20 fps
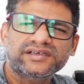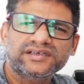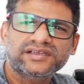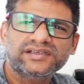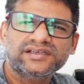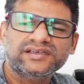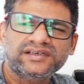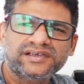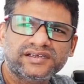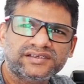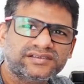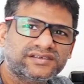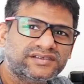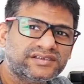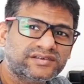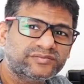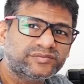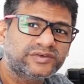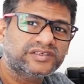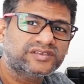a regular
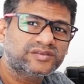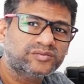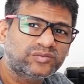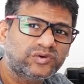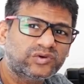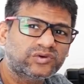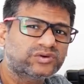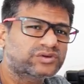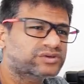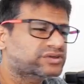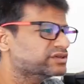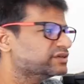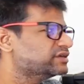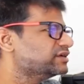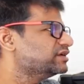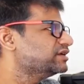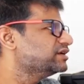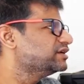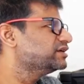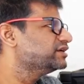HTTPS port,
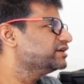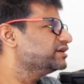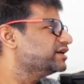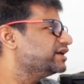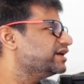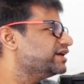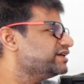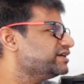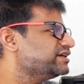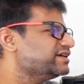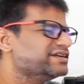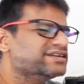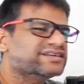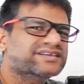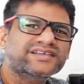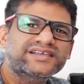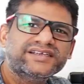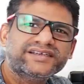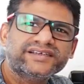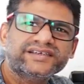and
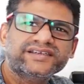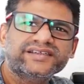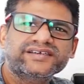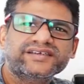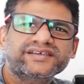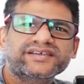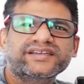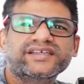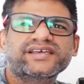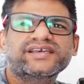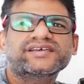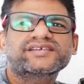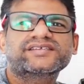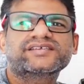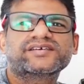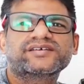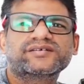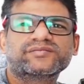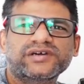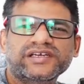it
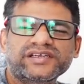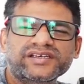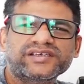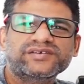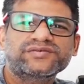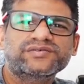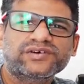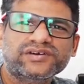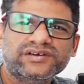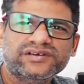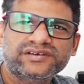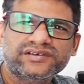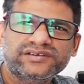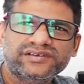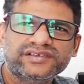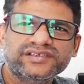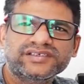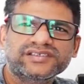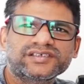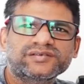takes by default
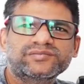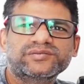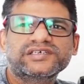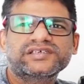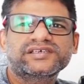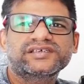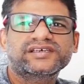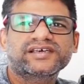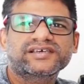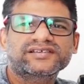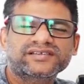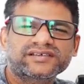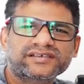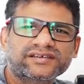TCP as